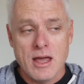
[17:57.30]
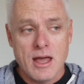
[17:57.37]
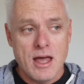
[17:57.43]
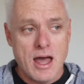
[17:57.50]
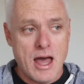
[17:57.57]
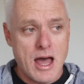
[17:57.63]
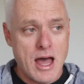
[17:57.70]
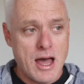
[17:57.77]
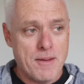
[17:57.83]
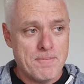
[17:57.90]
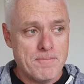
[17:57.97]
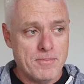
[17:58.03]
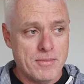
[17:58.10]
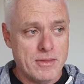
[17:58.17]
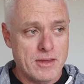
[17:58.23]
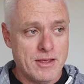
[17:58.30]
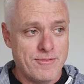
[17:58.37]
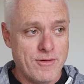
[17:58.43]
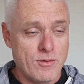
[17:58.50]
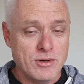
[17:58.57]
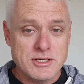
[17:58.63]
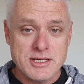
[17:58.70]

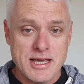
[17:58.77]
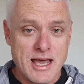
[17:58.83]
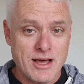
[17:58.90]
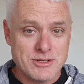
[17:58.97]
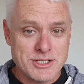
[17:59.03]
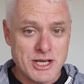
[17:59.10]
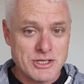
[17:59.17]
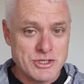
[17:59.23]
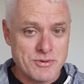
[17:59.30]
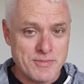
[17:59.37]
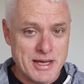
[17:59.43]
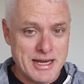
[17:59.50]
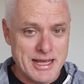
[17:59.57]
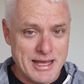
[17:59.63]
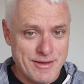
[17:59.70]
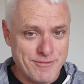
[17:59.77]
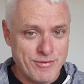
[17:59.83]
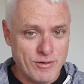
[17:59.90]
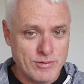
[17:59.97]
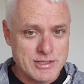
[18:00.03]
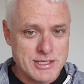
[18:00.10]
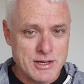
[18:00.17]
If you want to see how social media
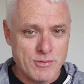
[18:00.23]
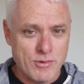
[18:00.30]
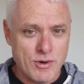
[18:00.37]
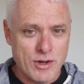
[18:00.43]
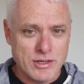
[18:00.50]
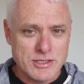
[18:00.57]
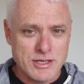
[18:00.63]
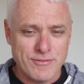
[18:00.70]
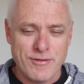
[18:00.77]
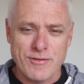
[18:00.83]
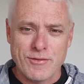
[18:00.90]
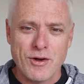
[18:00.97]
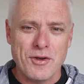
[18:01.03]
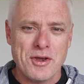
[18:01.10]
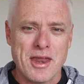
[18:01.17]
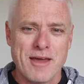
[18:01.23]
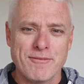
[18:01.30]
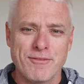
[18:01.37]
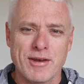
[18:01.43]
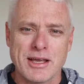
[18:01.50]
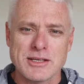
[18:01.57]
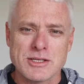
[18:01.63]
influencing works, if you've got
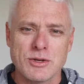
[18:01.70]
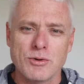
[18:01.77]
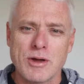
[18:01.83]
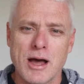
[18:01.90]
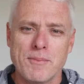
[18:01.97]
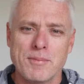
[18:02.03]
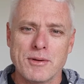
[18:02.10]
Netflix, look up a